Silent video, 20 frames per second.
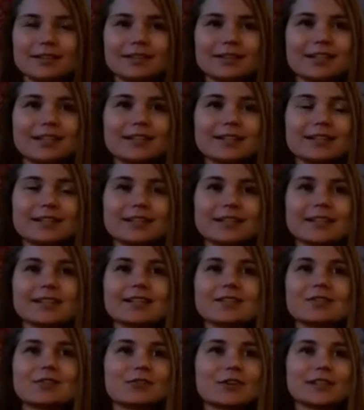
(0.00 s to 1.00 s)

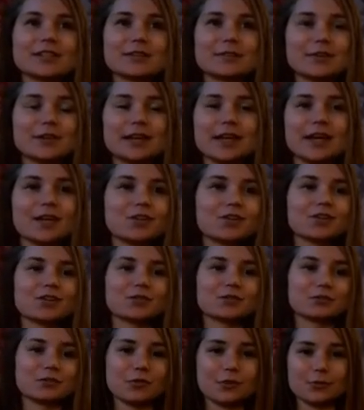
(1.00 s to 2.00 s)
instant
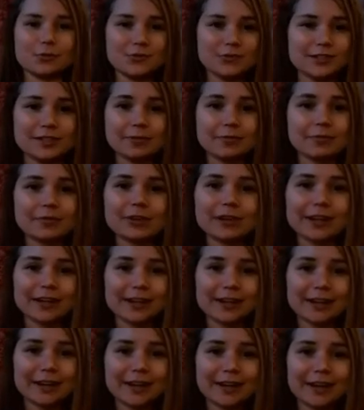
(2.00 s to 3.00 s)
gratifications from
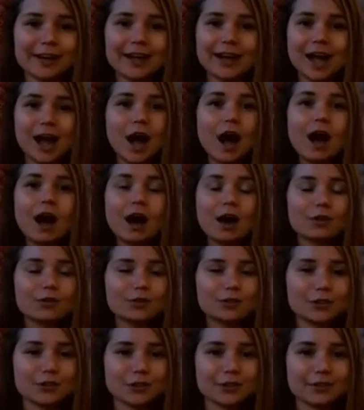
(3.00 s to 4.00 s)
something
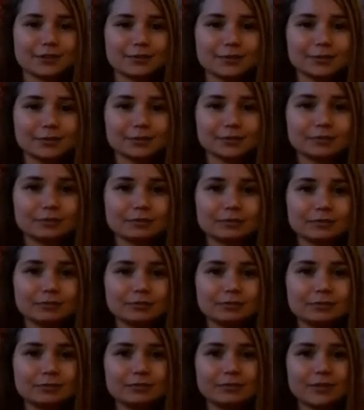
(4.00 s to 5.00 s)
outer,
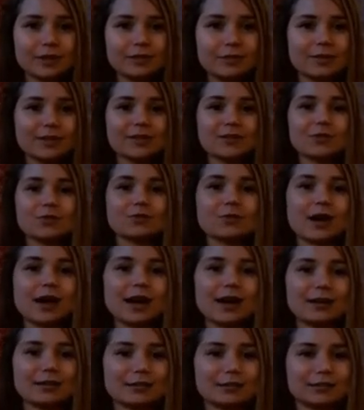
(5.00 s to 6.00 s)
because you
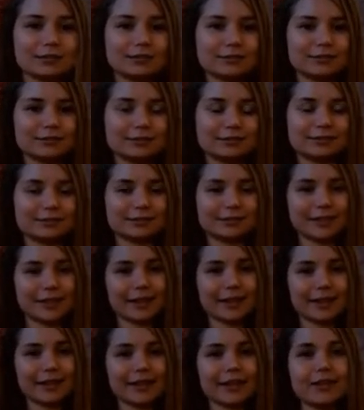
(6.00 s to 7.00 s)
have
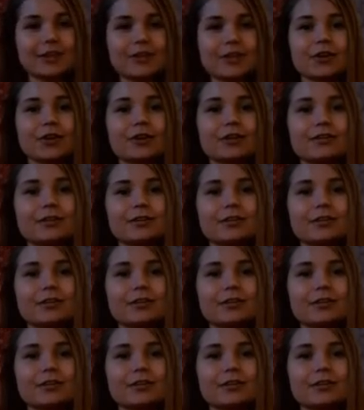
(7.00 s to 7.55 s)
the inner